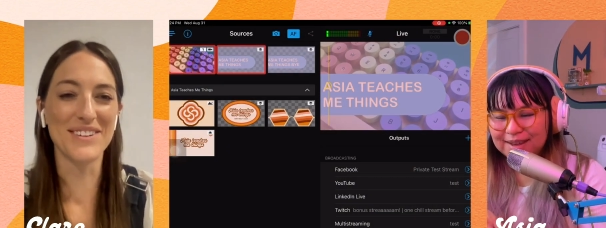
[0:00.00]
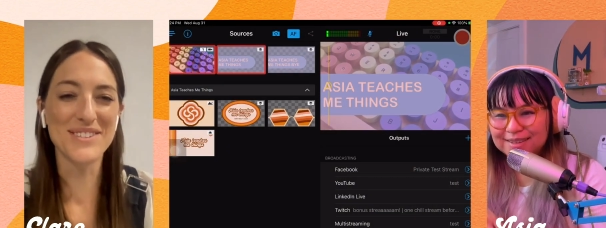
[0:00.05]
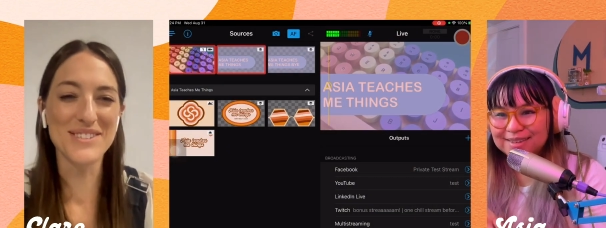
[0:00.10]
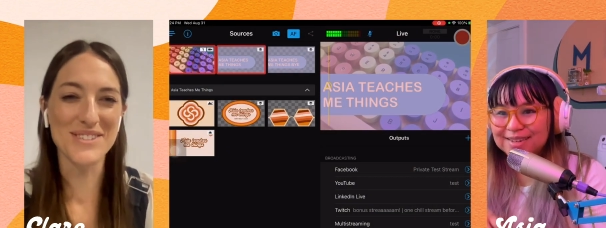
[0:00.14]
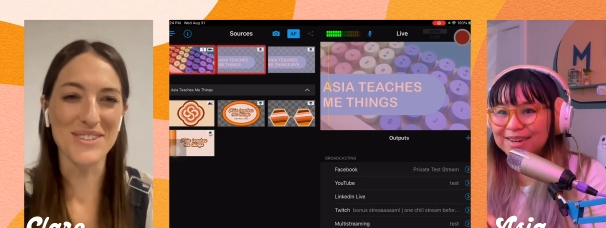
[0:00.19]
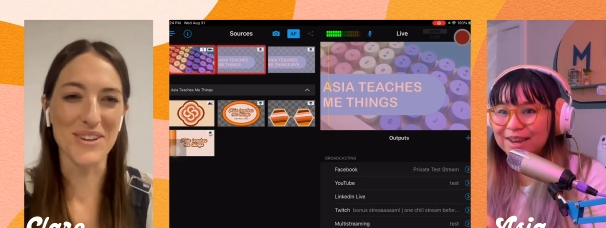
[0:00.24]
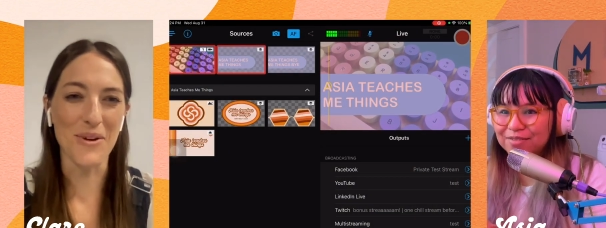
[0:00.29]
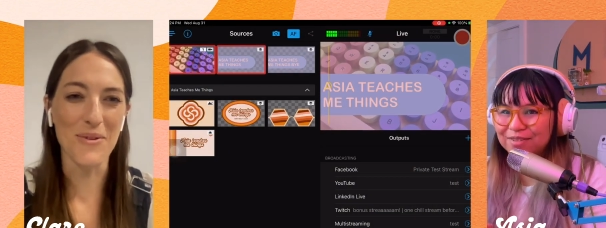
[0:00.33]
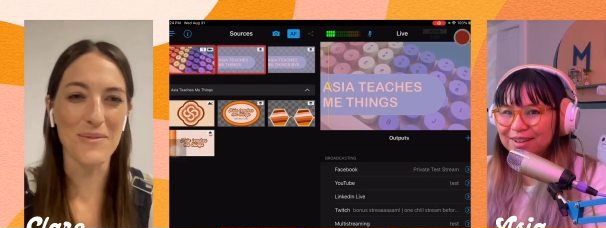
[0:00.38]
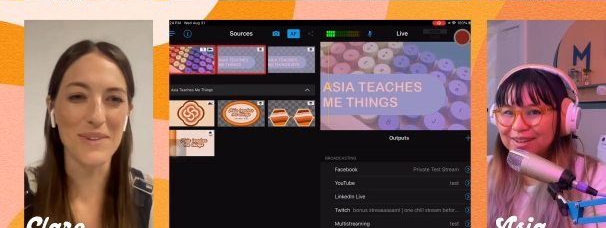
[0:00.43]

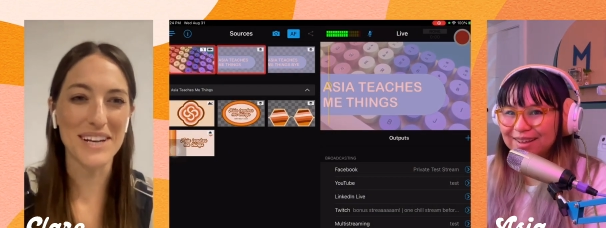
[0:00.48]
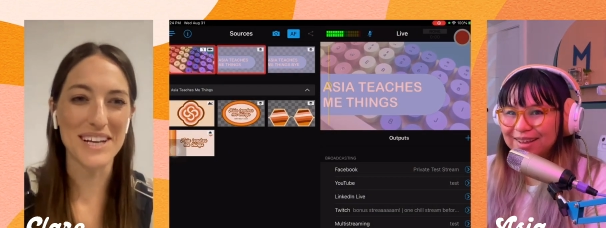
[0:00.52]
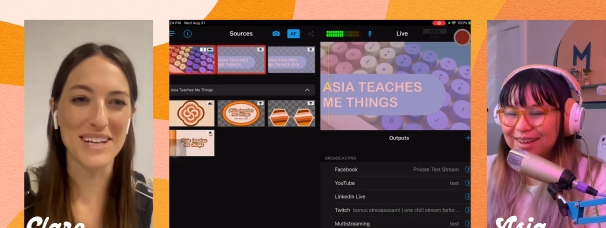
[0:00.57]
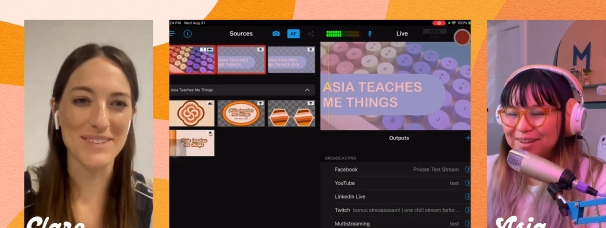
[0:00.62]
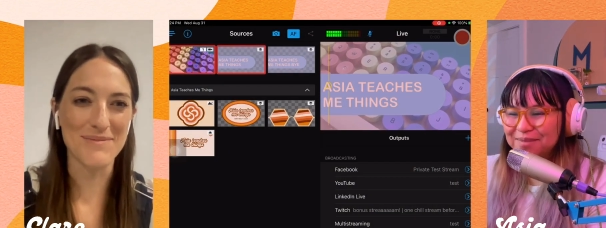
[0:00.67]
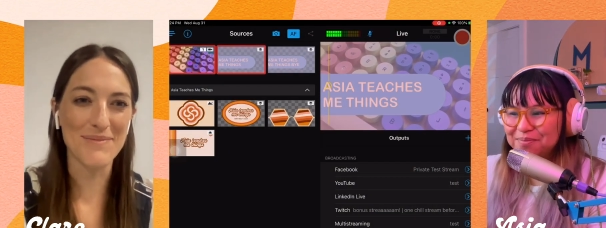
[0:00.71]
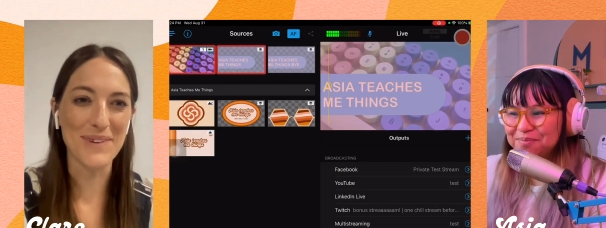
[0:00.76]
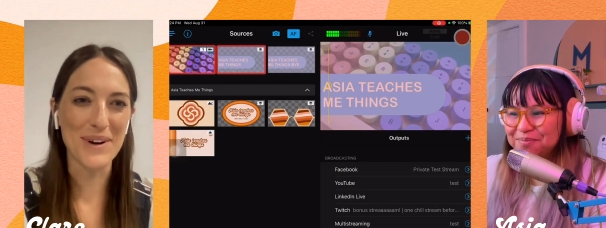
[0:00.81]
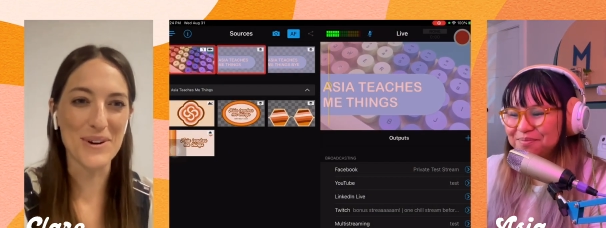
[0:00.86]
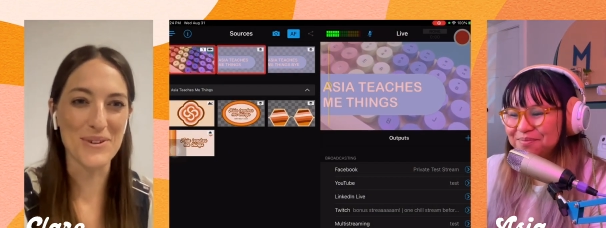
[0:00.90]
Speaker 1: definitely. so
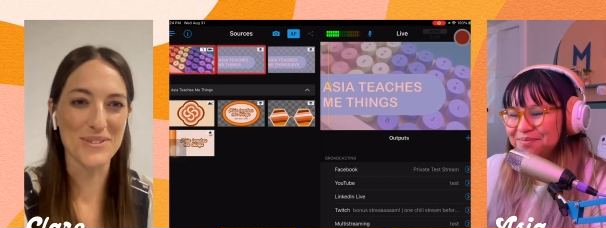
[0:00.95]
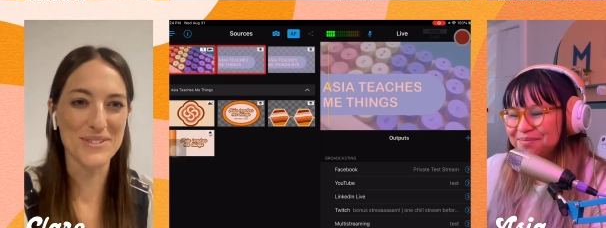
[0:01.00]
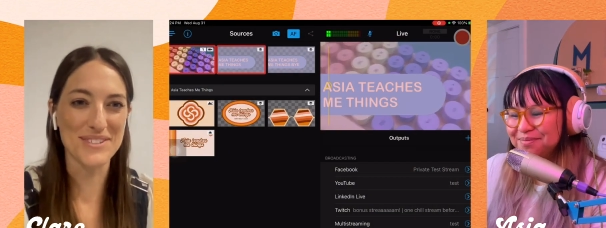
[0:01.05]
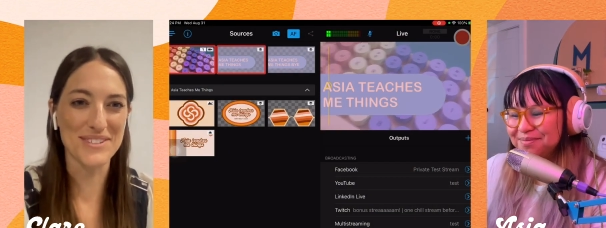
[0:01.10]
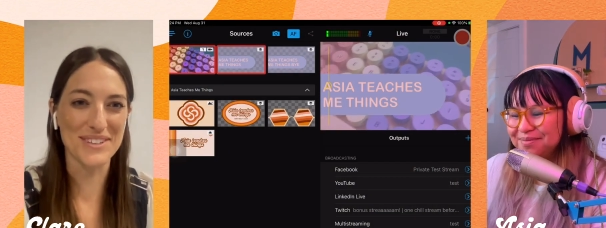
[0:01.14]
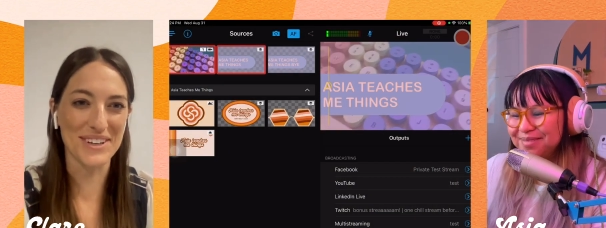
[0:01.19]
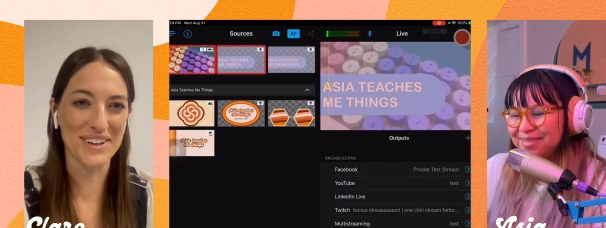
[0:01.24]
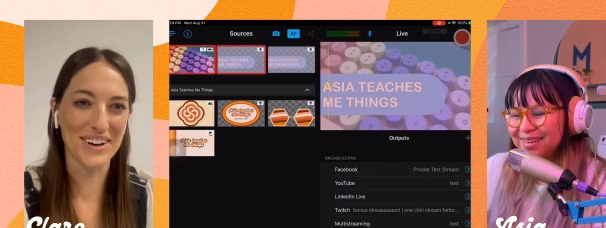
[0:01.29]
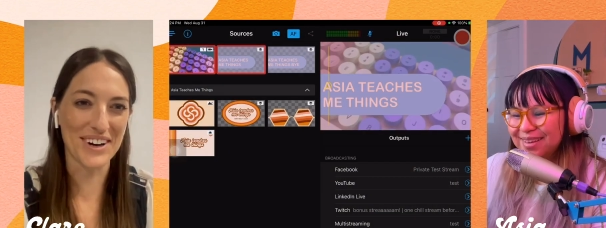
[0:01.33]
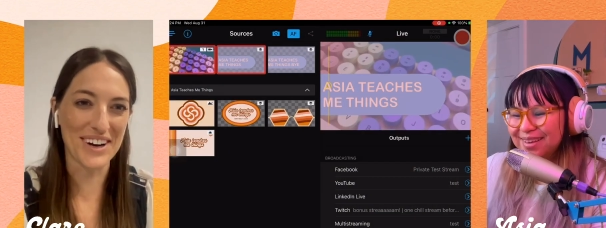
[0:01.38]
many
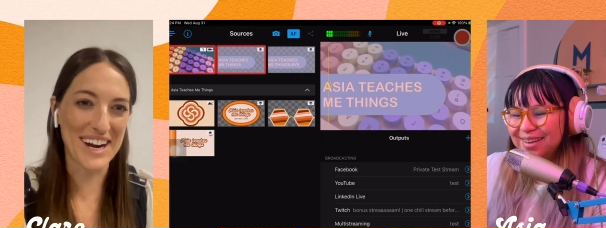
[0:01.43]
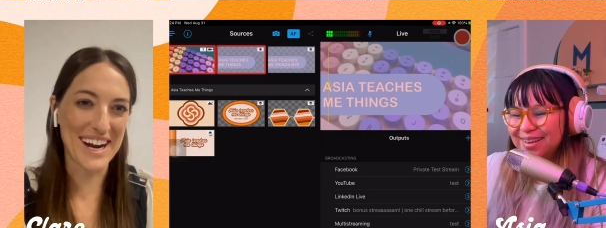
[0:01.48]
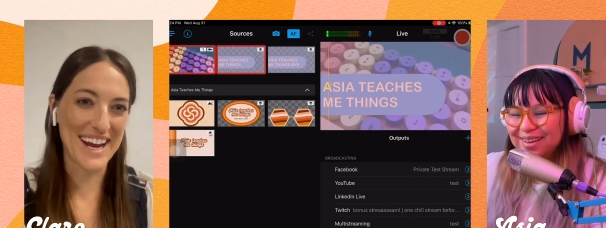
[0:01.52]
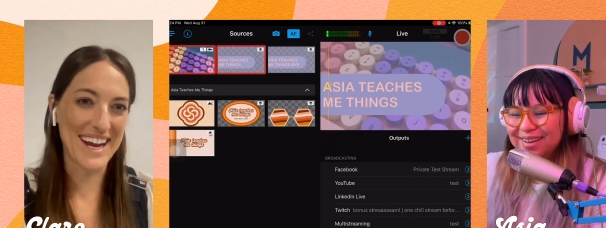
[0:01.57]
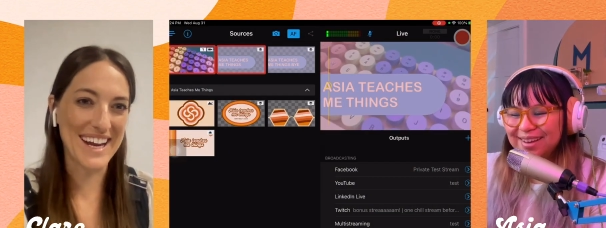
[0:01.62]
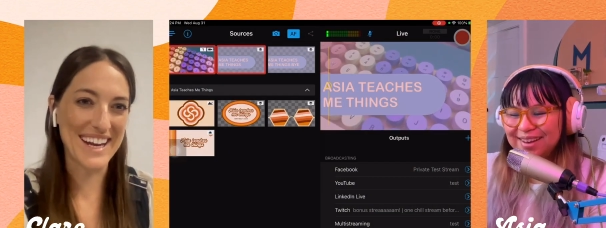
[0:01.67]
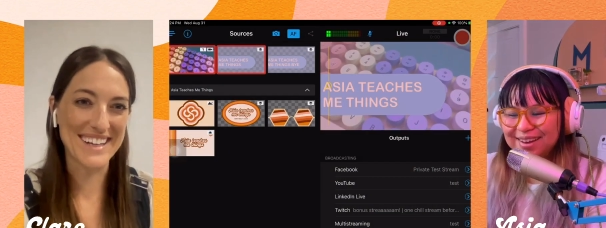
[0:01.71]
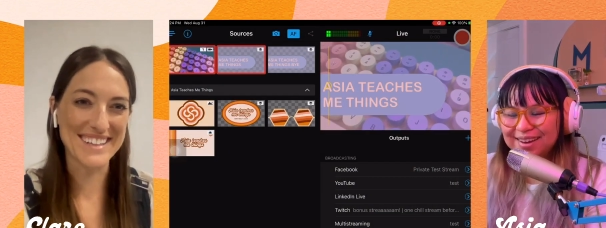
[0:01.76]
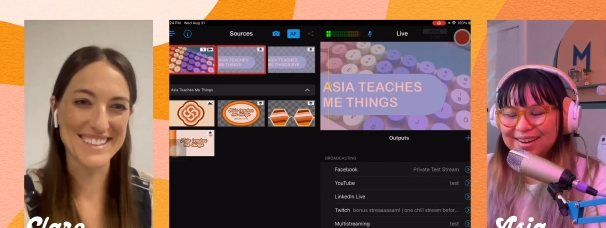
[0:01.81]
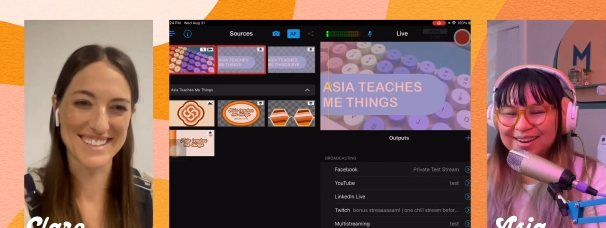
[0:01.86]
posts to
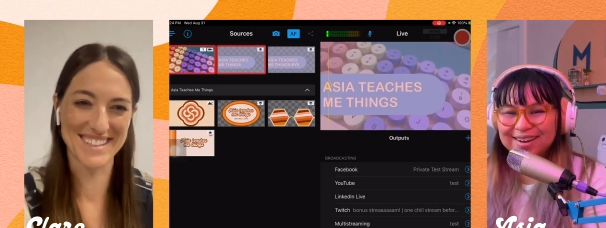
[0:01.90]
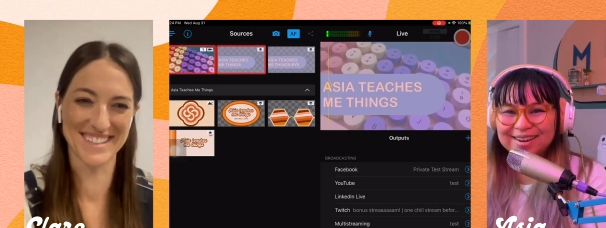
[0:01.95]
create